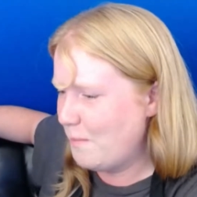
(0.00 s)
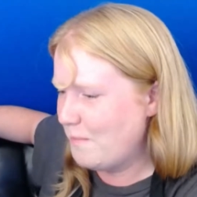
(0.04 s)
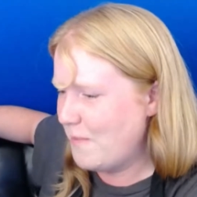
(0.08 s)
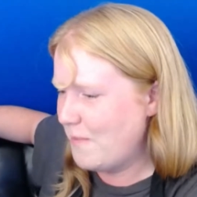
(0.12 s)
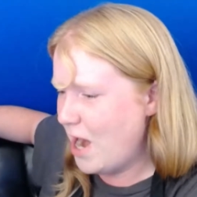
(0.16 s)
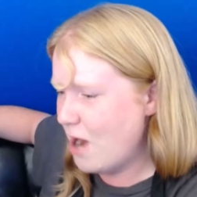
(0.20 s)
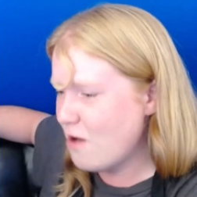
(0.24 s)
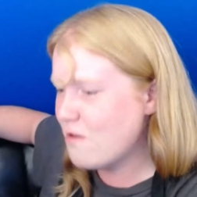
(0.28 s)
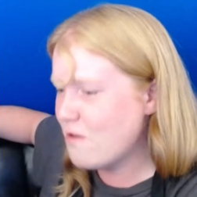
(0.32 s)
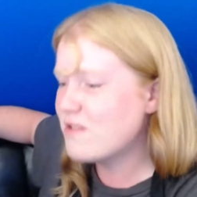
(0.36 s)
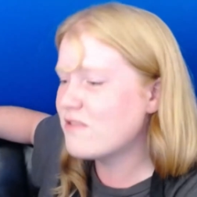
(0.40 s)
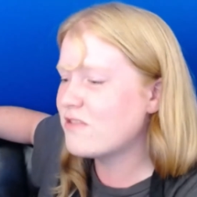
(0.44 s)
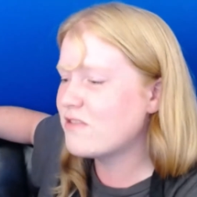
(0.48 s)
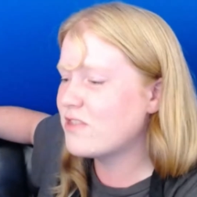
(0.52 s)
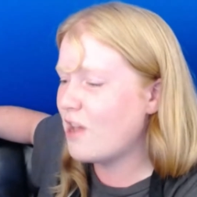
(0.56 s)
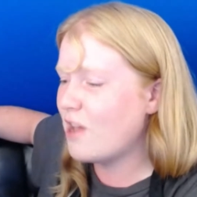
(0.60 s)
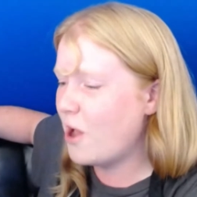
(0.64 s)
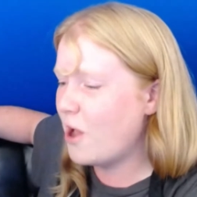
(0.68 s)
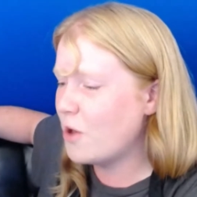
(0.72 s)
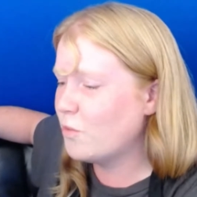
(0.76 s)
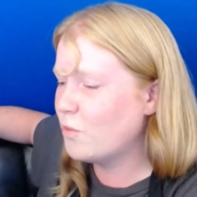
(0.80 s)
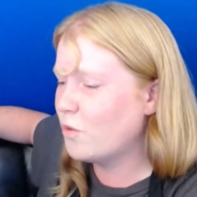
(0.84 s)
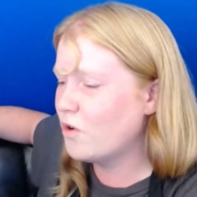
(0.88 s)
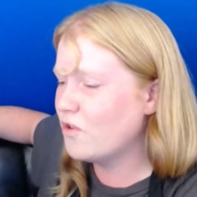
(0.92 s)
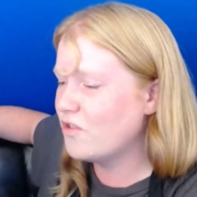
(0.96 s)

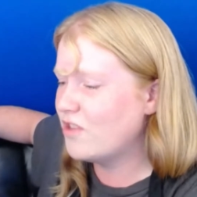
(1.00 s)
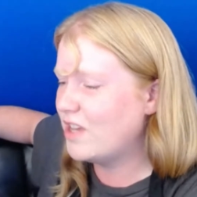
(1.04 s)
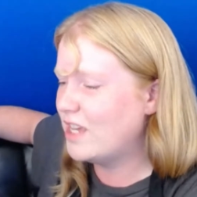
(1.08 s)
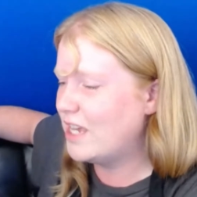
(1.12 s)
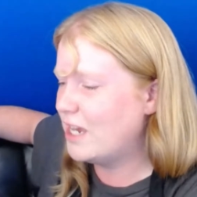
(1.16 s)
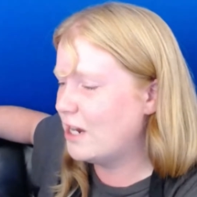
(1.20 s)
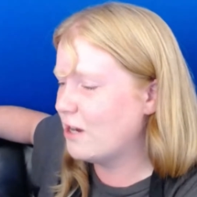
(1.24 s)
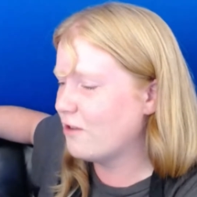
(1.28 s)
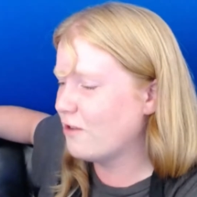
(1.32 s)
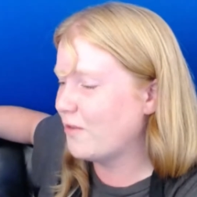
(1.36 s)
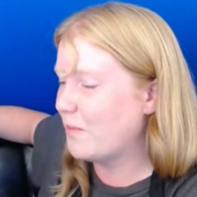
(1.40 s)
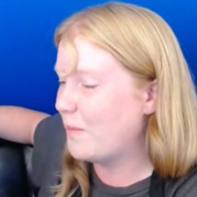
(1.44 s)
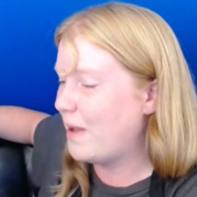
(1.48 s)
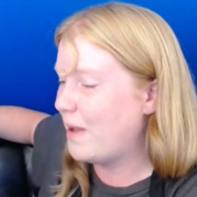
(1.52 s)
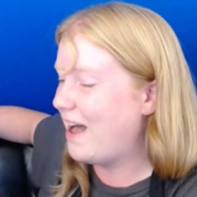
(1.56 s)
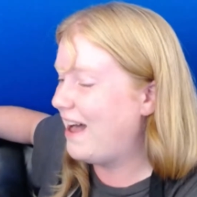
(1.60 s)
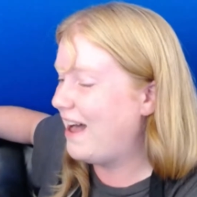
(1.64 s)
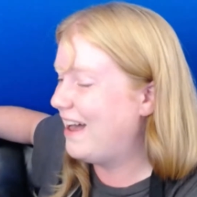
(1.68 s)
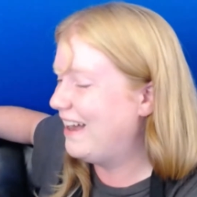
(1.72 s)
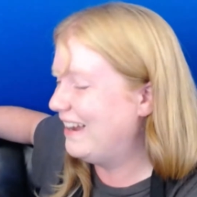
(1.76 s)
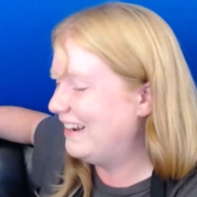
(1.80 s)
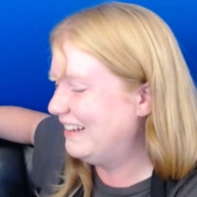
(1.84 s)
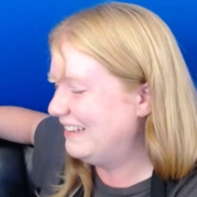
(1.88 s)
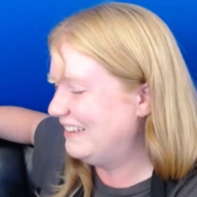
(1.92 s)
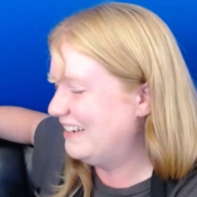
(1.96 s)
marathon-worthy gear from
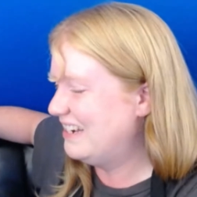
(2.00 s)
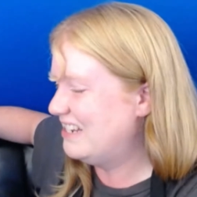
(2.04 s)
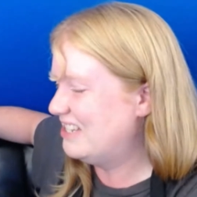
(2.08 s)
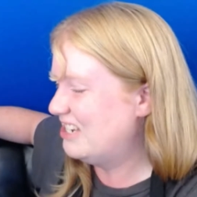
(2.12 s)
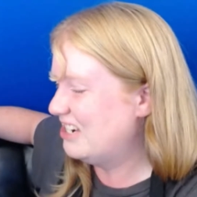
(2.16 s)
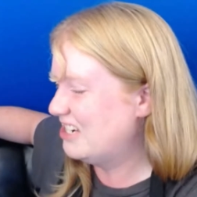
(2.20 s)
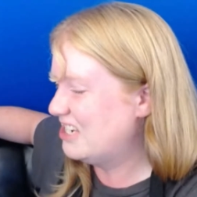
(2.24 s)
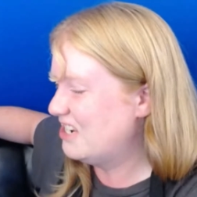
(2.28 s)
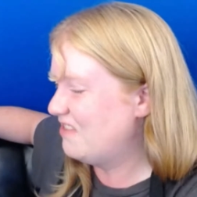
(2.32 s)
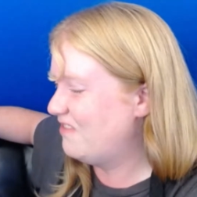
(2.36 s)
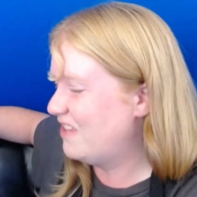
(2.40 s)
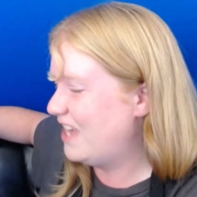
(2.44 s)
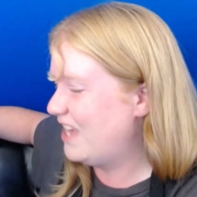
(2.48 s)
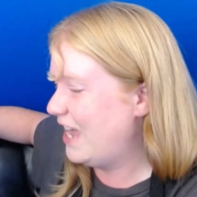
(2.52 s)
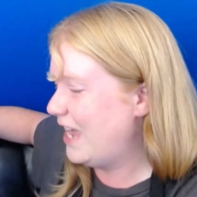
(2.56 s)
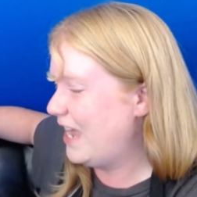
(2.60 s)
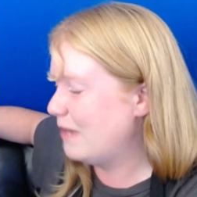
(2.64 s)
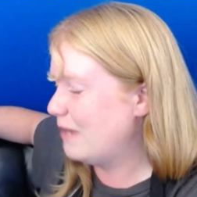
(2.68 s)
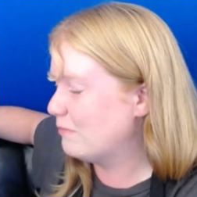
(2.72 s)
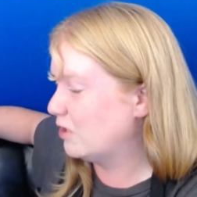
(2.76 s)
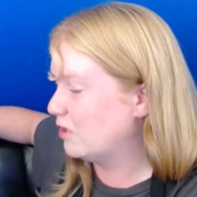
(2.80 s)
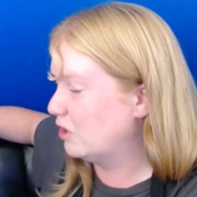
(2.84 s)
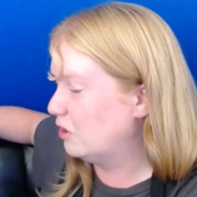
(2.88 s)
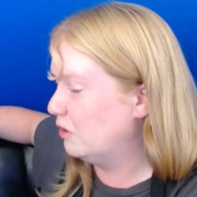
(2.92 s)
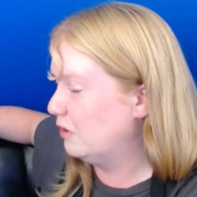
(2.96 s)
highly addictive
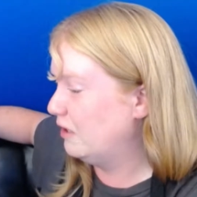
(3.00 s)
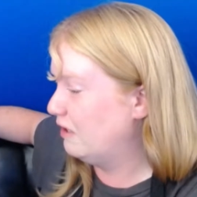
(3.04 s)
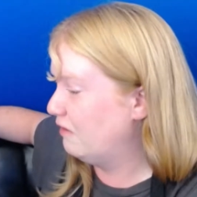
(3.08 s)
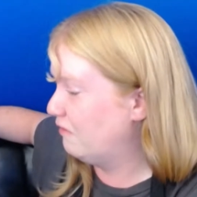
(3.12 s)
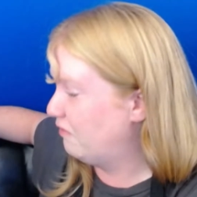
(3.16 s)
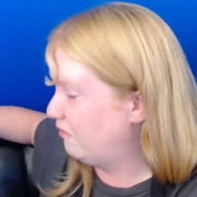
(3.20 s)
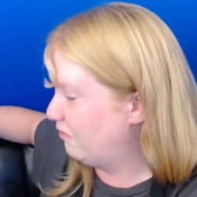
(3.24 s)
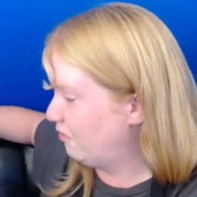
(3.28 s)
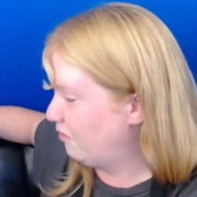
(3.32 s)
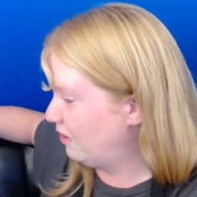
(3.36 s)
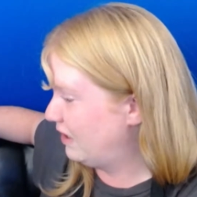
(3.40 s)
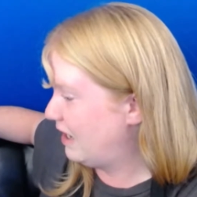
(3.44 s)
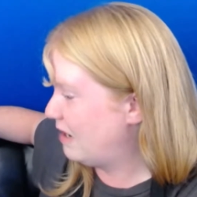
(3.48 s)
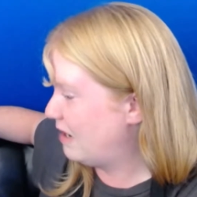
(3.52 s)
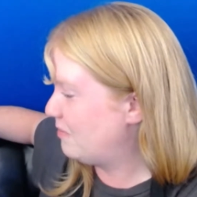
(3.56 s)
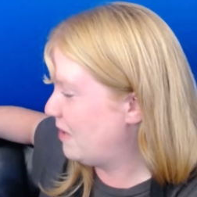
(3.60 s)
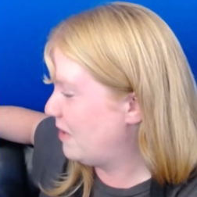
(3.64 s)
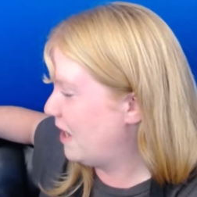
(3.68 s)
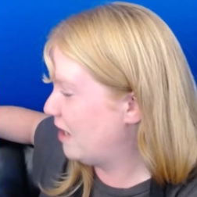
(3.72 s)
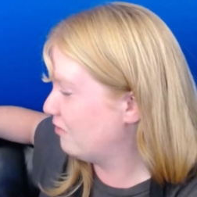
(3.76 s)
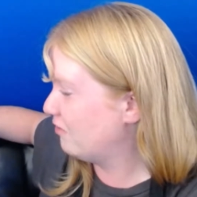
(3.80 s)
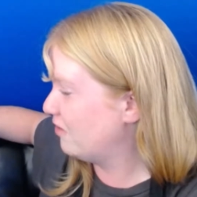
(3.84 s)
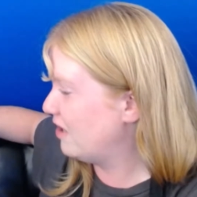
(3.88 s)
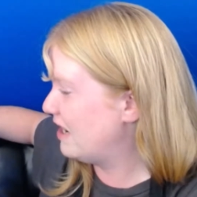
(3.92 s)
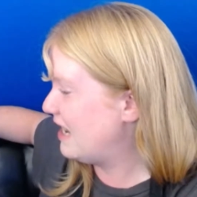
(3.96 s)
games, including Fortnite
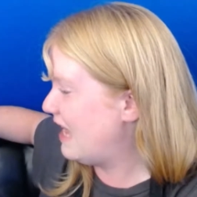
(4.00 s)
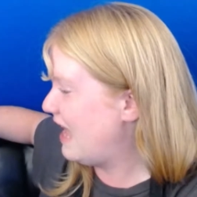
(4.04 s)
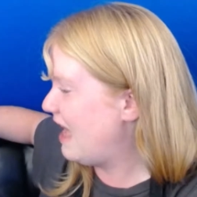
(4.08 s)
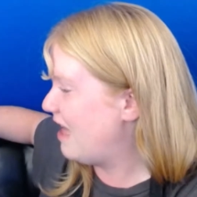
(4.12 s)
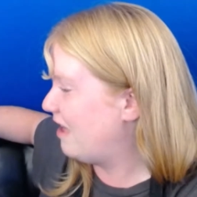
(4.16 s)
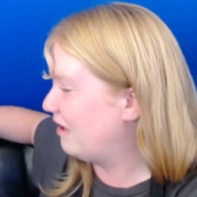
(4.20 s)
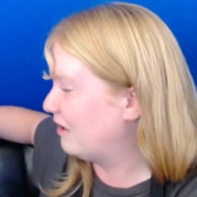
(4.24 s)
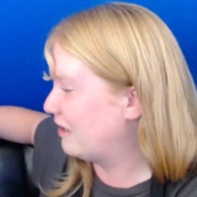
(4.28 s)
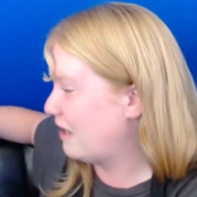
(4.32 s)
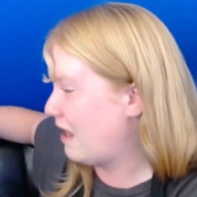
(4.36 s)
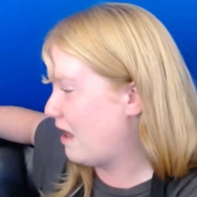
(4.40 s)
Battle Royale,